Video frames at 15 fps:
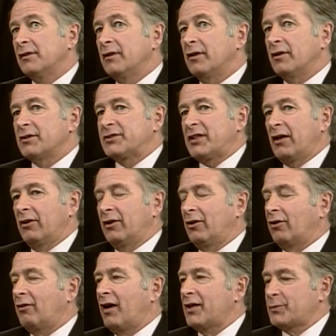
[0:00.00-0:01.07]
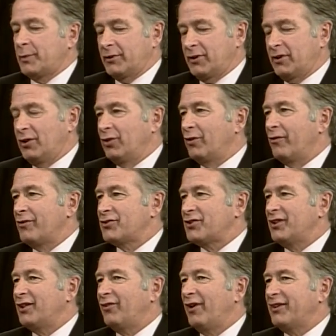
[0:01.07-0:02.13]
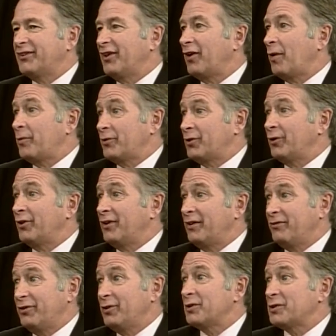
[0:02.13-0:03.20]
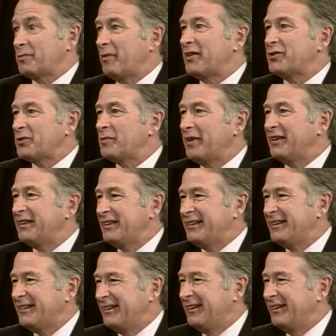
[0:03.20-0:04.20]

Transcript: it'll sound a little crass, but did the university create that opportunity for you to spend your money?